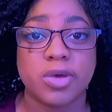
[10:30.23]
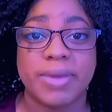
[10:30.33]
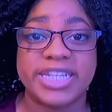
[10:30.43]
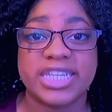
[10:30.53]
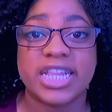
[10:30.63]
So
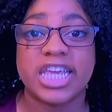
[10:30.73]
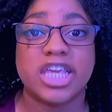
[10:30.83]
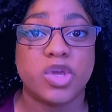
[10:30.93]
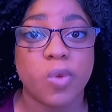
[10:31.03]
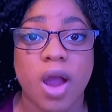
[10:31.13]
basically,
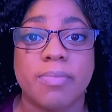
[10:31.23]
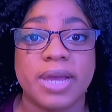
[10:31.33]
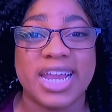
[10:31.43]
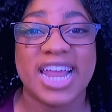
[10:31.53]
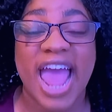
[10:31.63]
you are
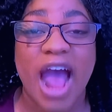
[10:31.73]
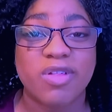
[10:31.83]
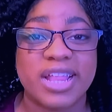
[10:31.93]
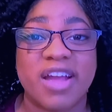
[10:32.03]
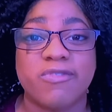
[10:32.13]
putting it
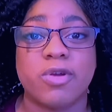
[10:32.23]
out there